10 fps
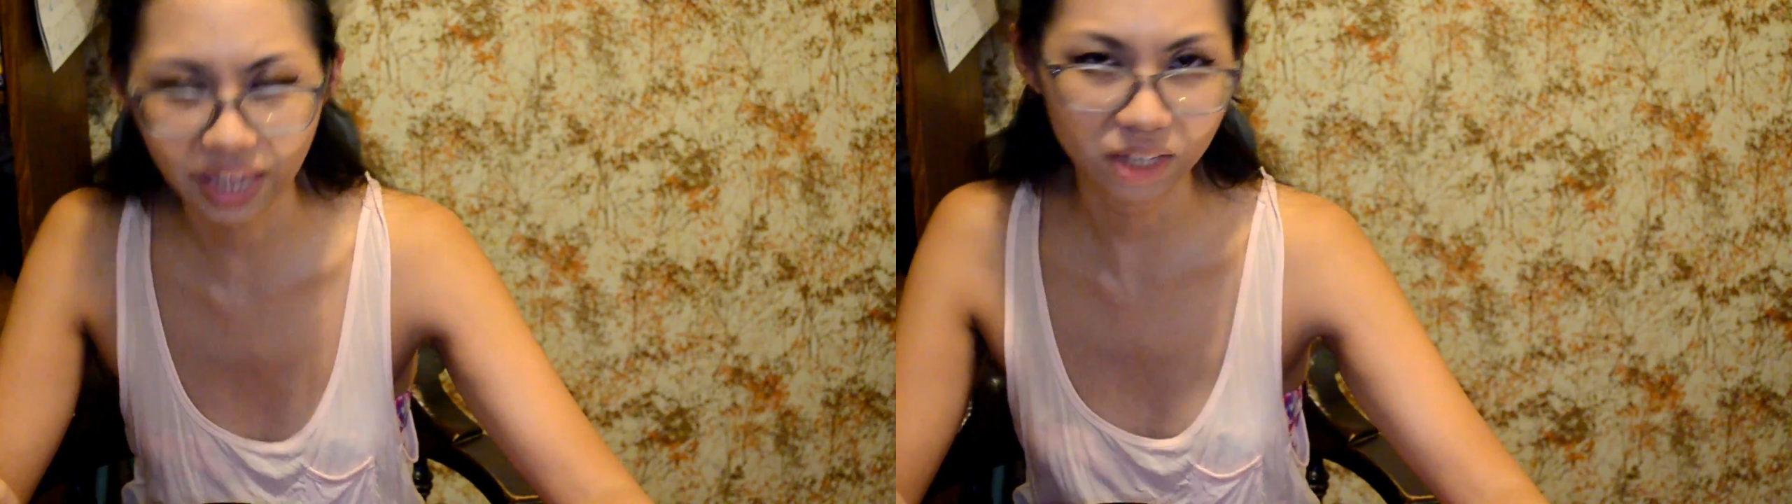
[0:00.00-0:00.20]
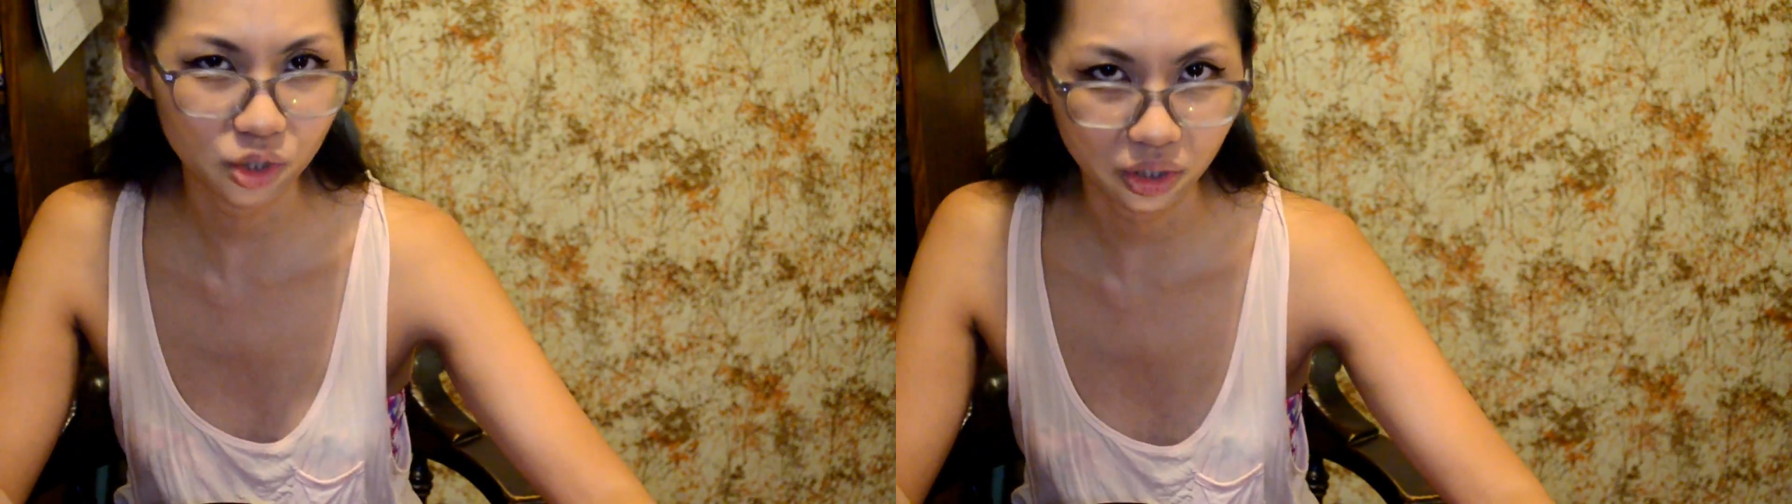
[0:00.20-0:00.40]

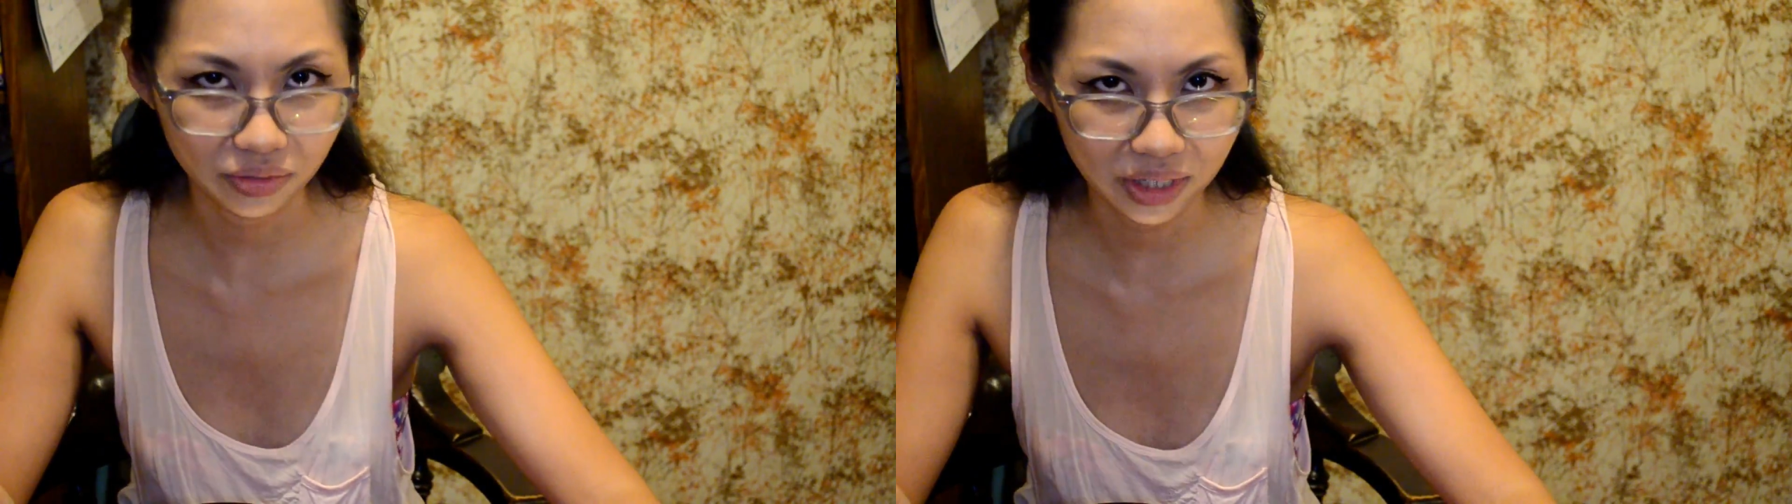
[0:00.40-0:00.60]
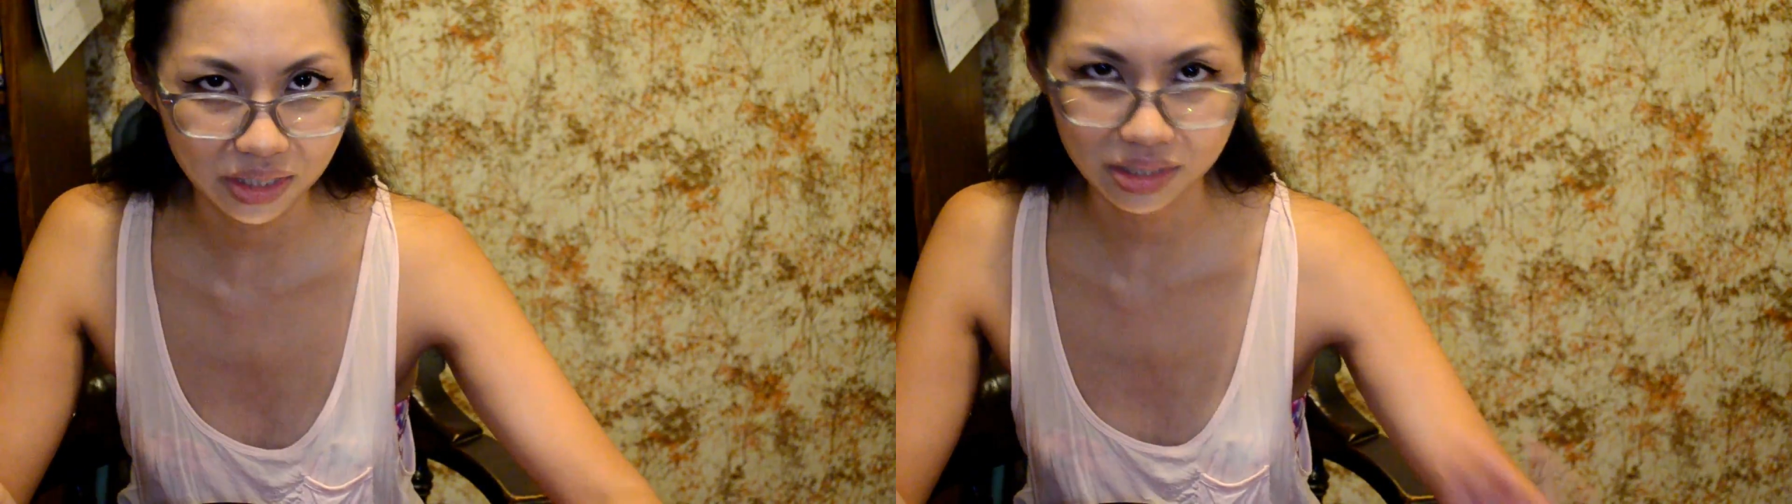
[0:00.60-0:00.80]

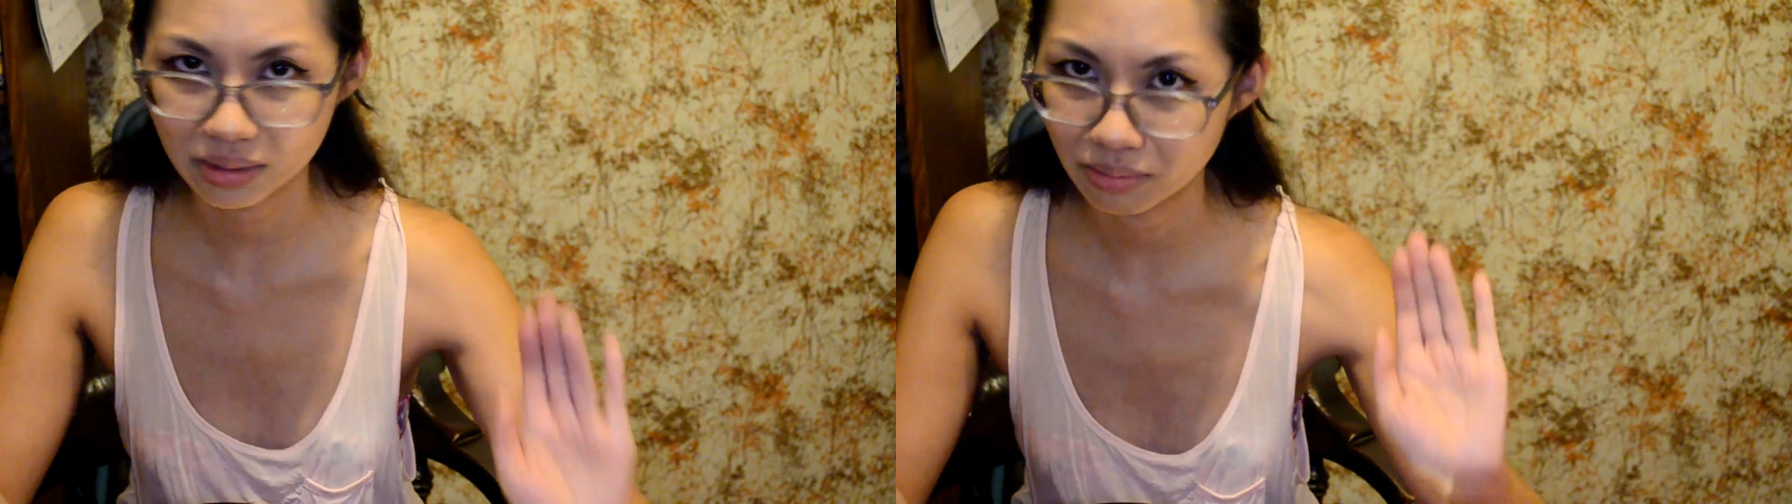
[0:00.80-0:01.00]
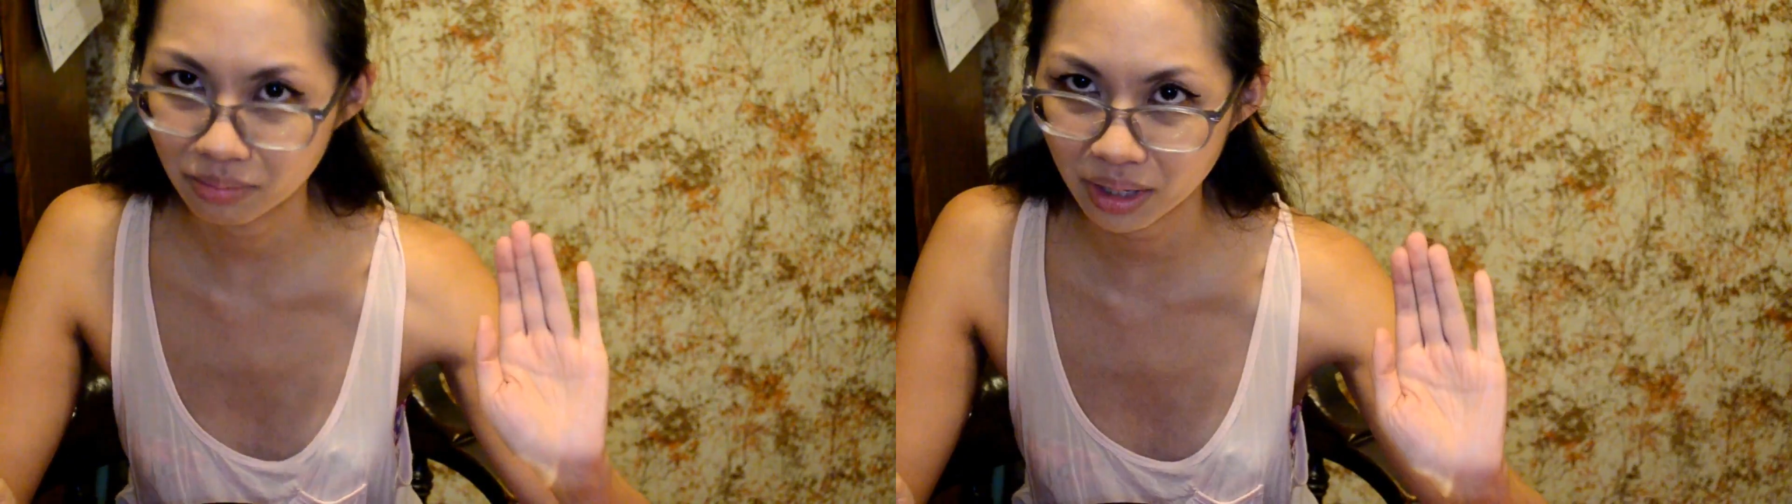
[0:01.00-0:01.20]
anchovies,
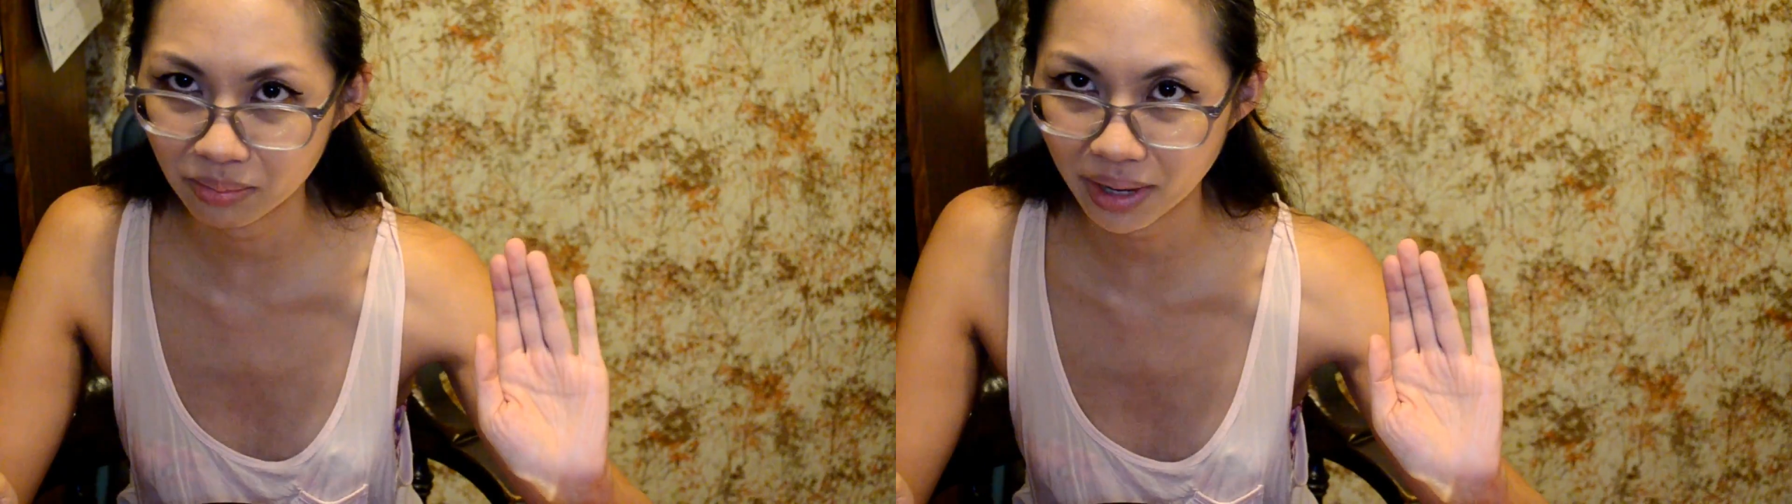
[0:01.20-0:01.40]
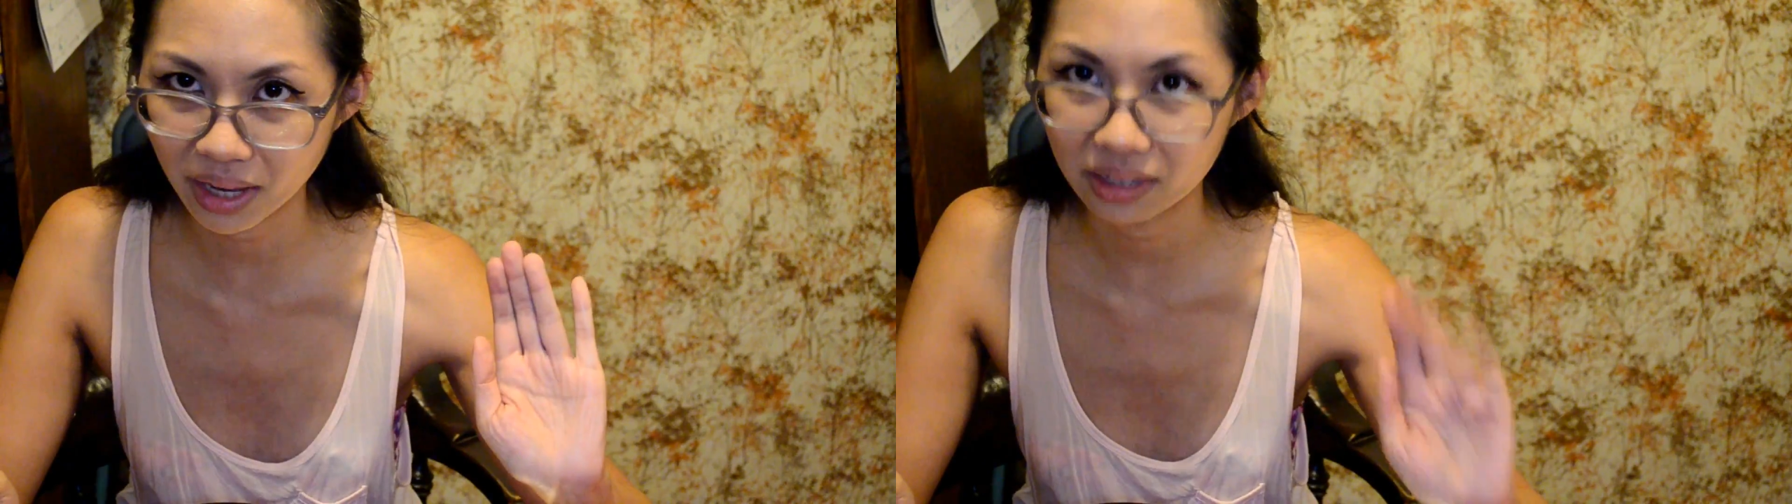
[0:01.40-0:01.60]
my
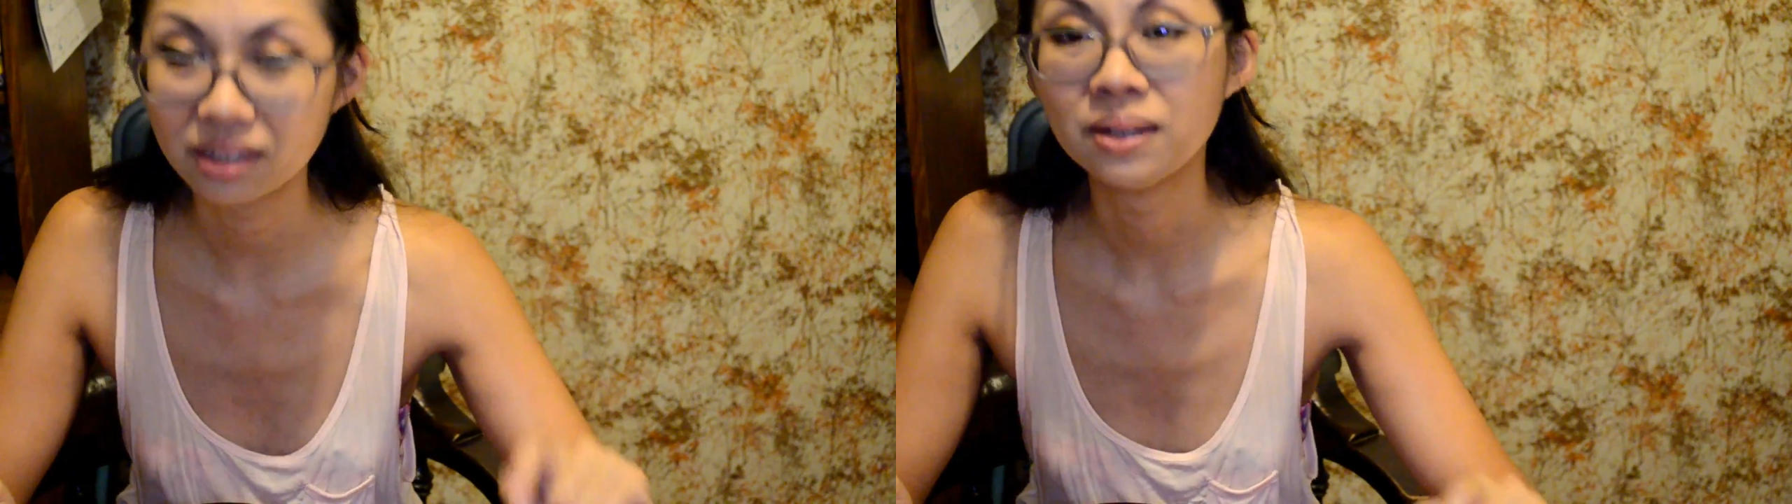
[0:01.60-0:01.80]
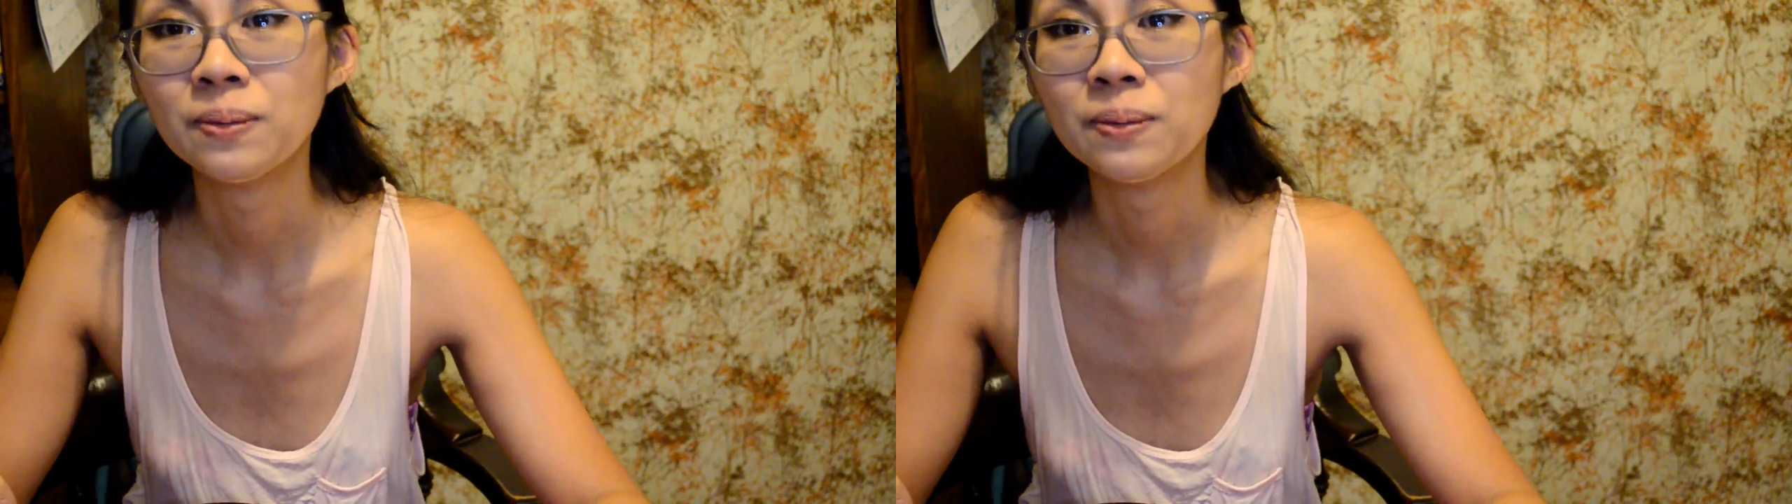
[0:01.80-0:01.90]
bad.